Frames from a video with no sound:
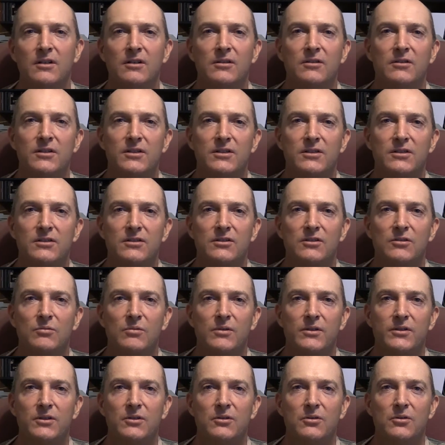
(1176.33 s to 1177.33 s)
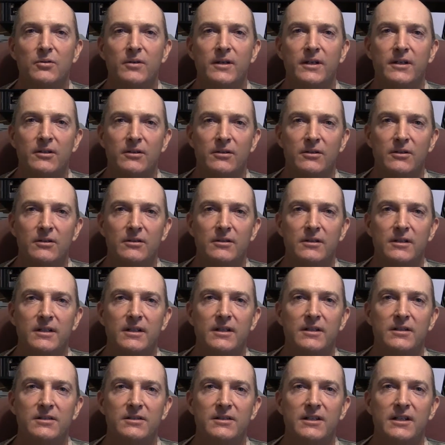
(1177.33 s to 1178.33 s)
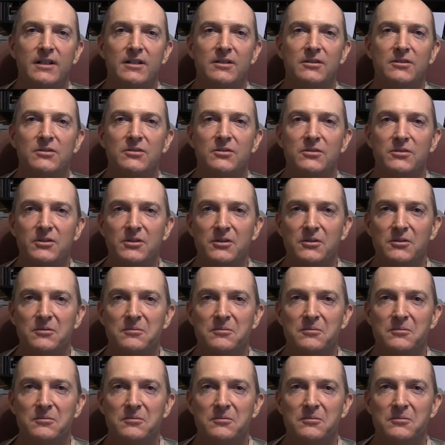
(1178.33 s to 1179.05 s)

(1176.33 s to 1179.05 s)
listen to what the Creator is saying to you.